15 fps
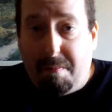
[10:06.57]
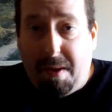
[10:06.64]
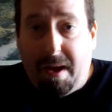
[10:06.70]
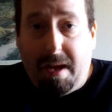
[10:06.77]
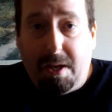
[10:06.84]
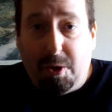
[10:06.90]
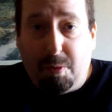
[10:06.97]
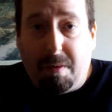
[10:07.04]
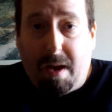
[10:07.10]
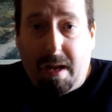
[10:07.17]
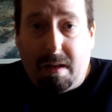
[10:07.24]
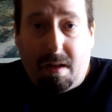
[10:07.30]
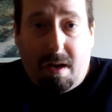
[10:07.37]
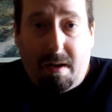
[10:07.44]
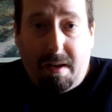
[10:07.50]
page when
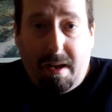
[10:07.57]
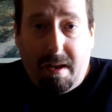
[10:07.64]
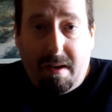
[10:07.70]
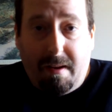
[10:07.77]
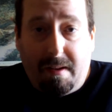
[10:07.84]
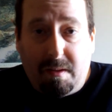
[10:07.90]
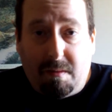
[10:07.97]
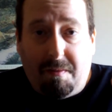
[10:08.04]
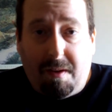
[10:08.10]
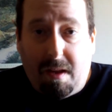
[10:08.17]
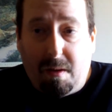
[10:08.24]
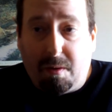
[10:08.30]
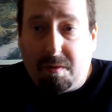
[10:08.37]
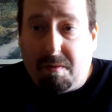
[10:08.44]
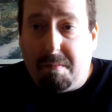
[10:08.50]
I log in is
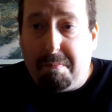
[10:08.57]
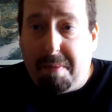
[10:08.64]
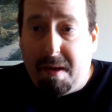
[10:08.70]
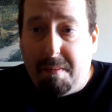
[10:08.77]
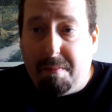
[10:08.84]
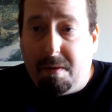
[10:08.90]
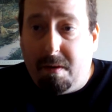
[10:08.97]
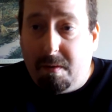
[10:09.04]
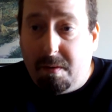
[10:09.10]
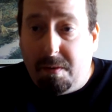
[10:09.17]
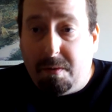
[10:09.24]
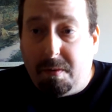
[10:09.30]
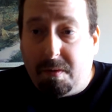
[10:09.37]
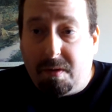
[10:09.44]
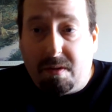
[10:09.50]
videos from people
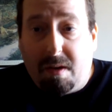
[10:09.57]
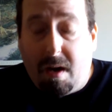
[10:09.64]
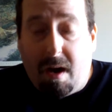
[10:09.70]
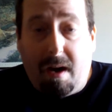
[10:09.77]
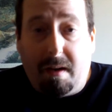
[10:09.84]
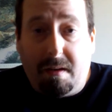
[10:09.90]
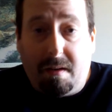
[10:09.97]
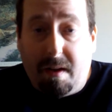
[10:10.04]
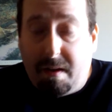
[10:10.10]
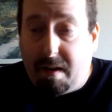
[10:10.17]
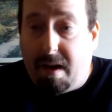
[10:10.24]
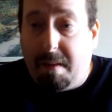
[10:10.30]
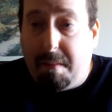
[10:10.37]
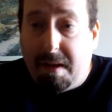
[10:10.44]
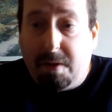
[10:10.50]
whose
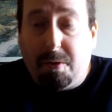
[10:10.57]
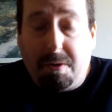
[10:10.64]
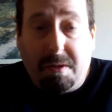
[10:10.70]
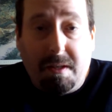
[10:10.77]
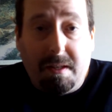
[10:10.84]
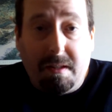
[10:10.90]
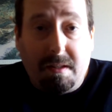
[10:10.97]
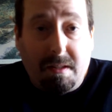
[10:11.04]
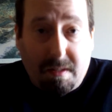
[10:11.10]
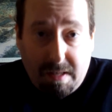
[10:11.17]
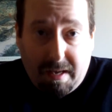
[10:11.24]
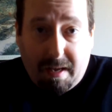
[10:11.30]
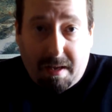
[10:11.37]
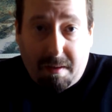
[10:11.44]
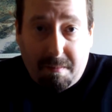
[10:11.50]
content I'm interested in
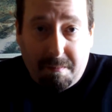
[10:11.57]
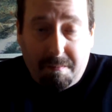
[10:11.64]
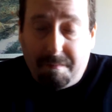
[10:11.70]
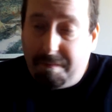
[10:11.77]
seeing.